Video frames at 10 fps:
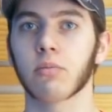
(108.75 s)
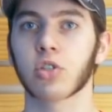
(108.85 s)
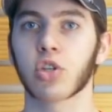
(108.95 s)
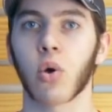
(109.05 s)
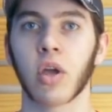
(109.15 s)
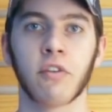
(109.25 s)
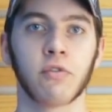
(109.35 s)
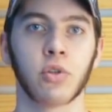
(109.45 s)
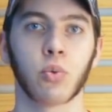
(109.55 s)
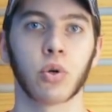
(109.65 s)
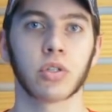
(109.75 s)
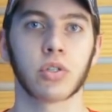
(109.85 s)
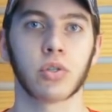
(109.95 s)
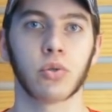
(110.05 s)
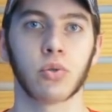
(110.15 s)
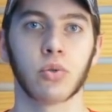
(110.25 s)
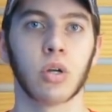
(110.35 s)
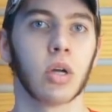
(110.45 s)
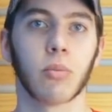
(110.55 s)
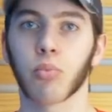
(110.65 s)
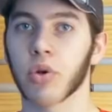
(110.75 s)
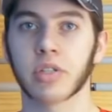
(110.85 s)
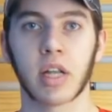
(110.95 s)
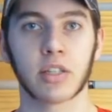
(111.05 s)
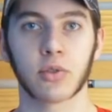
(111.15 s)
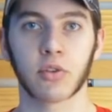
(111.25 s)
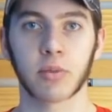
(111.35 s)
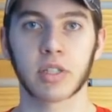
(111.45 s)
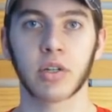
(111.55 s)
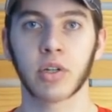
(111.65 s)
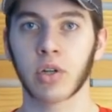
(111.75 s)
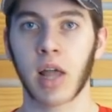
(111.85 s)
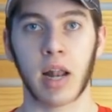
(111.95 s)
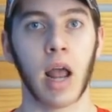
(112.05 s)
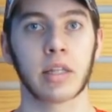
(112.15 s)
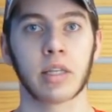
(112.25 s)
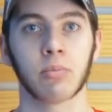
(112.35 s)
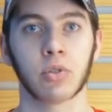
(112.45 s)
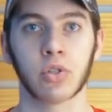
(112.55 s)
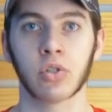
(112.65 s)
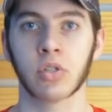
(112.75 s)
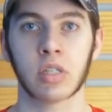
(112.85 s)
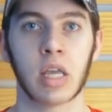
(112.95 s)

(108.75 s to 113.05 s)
so if you were to print any sort of material at high temperatures,